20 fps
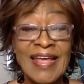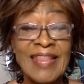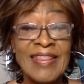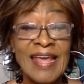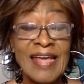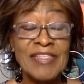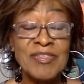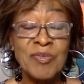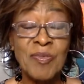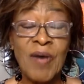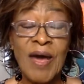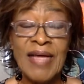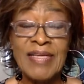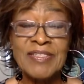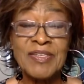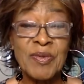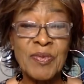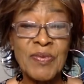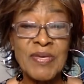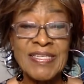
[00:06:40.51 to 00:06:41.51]
That's why
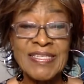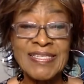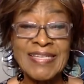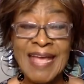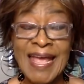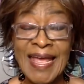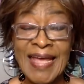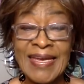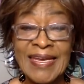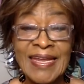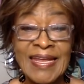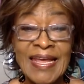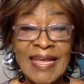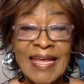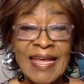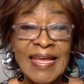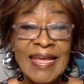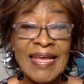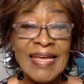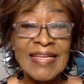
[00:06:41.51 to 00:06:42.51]
it's always said
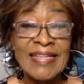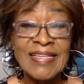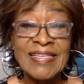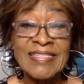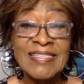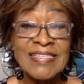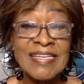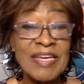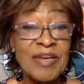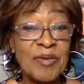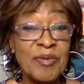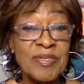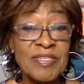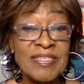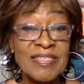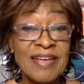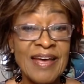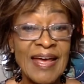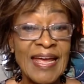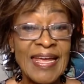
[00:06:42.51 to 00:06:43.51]
the
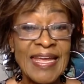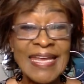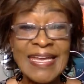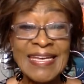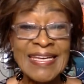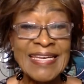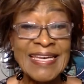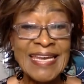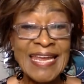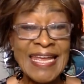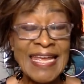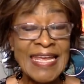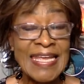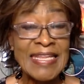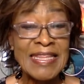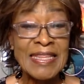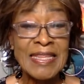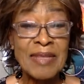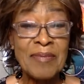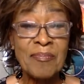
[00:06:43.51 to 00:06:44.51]
secrets are hidden
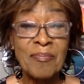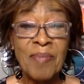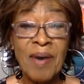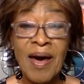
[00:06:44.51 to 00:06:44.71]
in the